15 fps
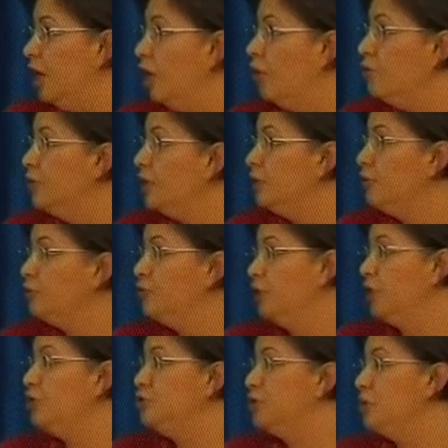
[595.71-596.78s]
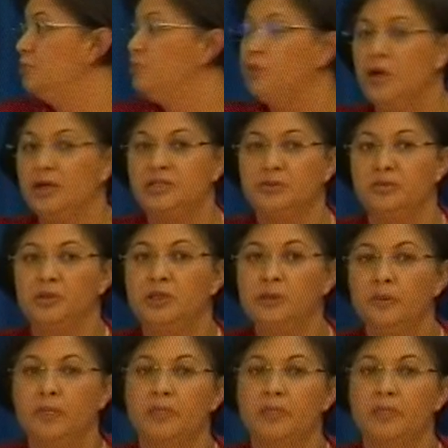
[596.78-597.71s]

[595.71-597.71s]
only friction possible?